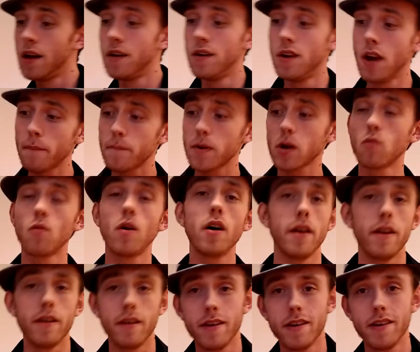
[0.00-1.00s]
Number
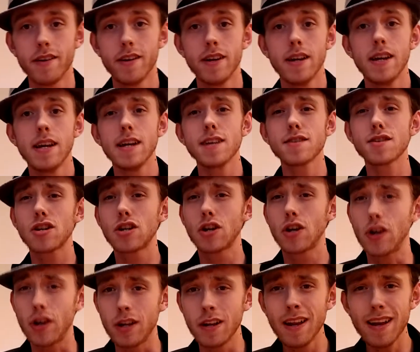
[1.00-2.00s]
one is
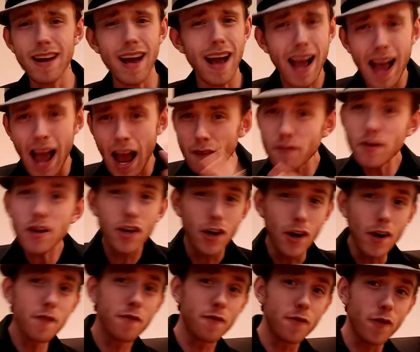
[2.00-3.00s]
have a
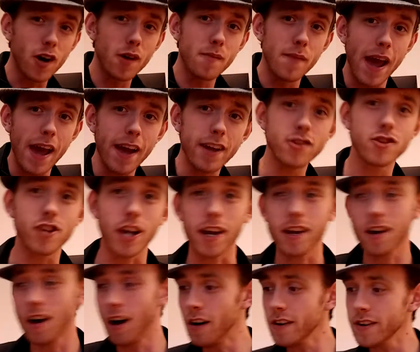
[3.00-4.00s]
good firm
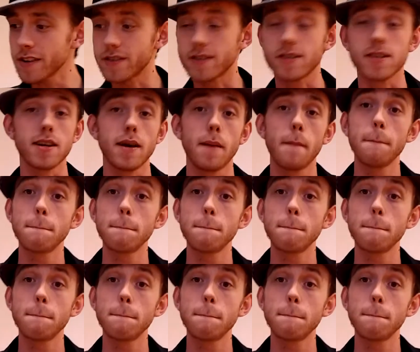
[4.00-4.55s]
handshake, honestly.